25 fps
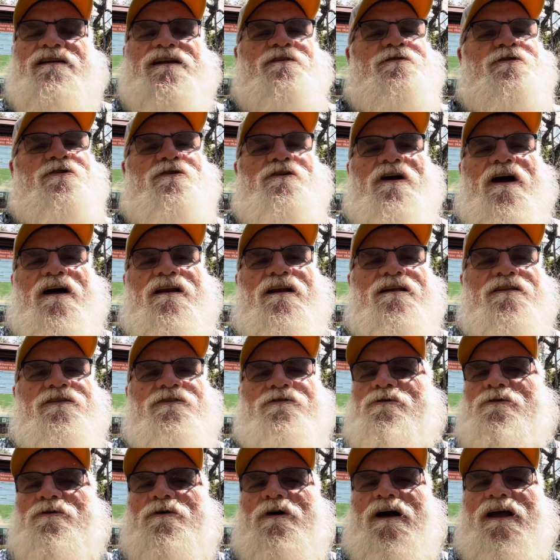if you're not a
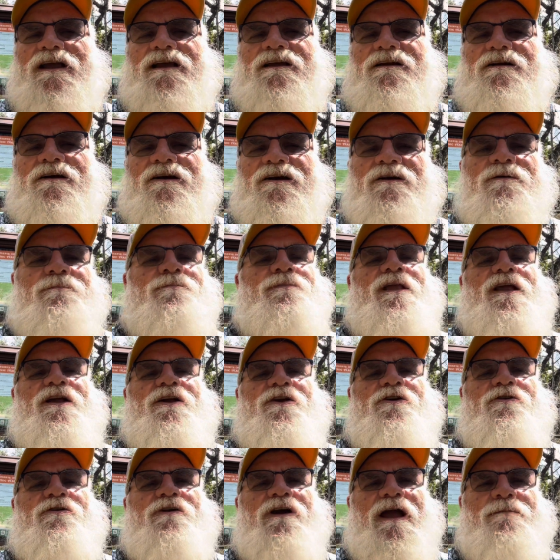through hiker,
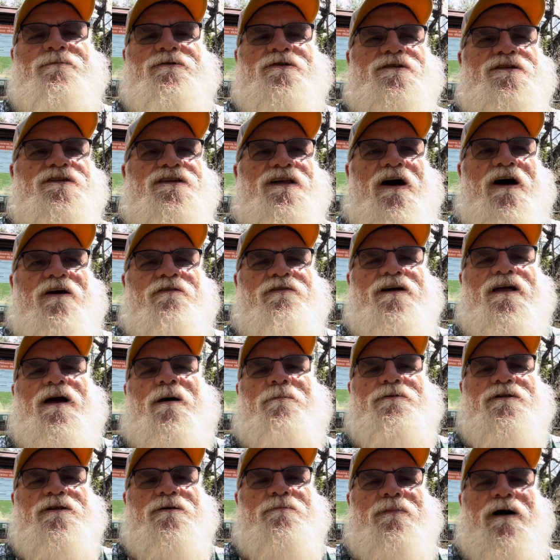grab yourself a
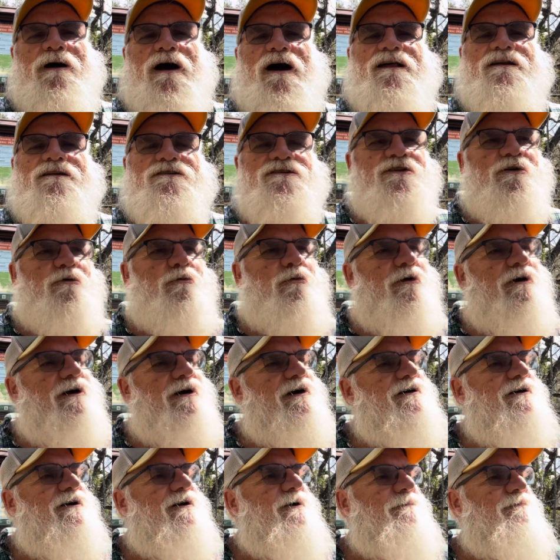couple of bottles of
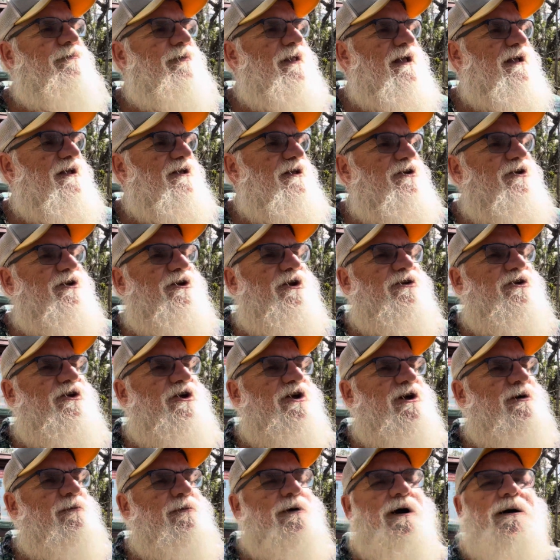water. You know, you
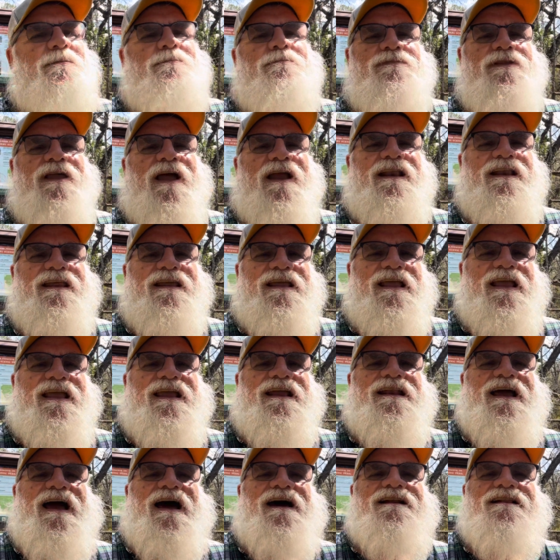come up
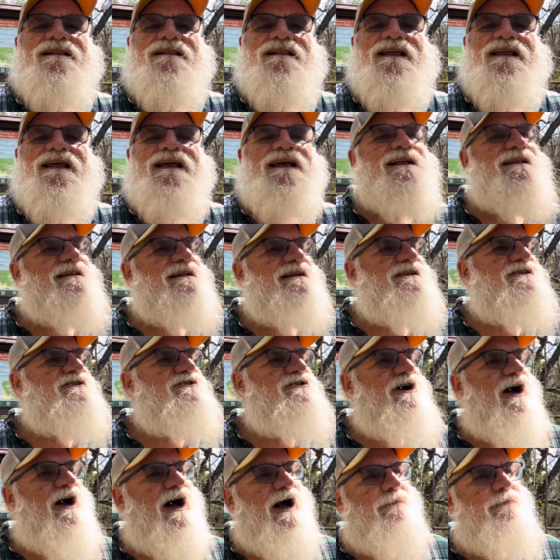98 out of Lakeland,
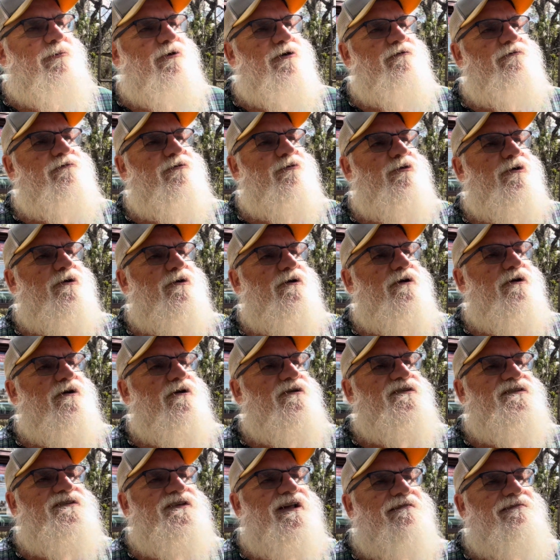you hop on
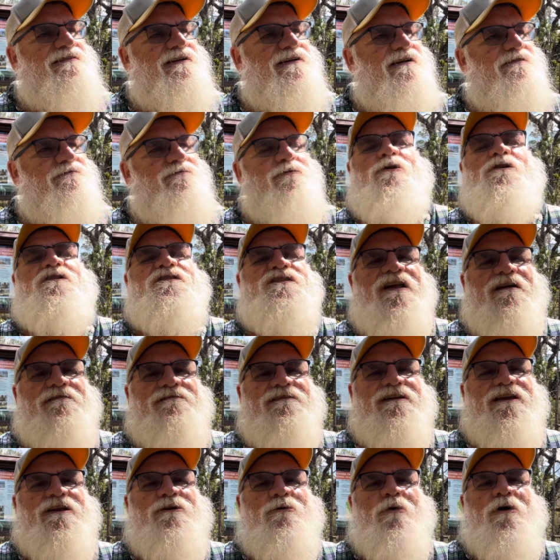
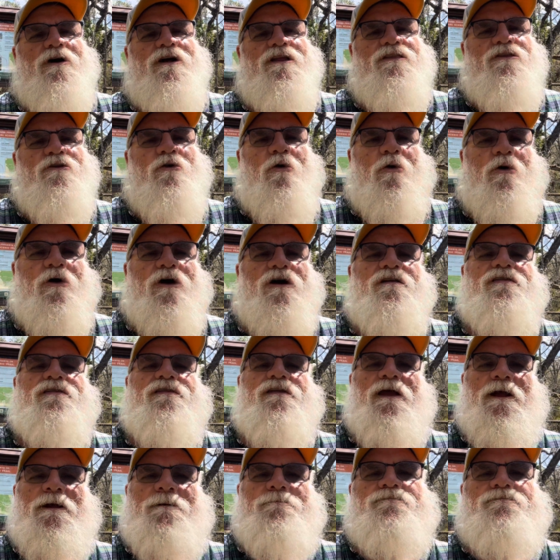471 North,
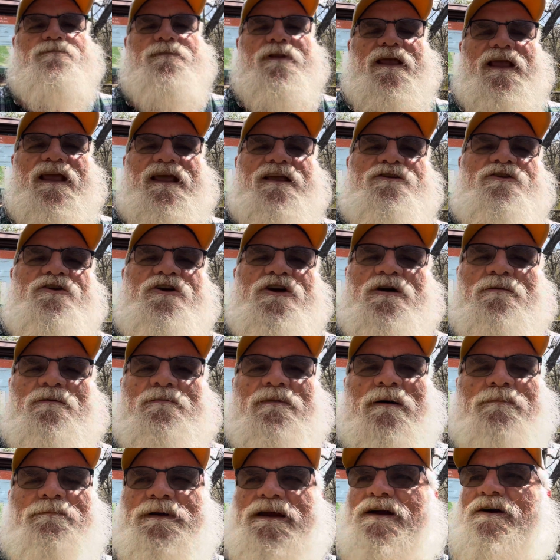and you come
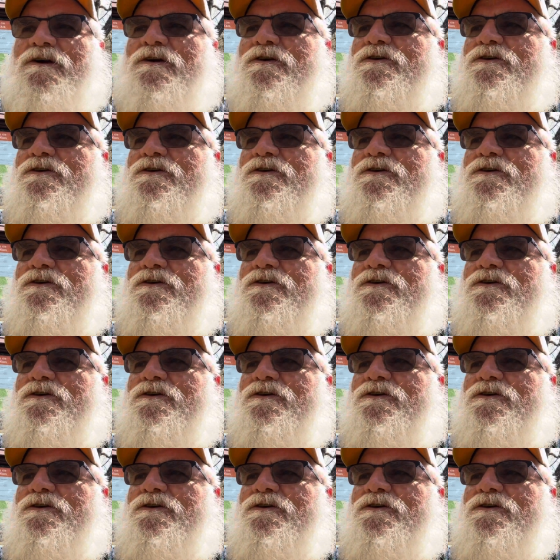up here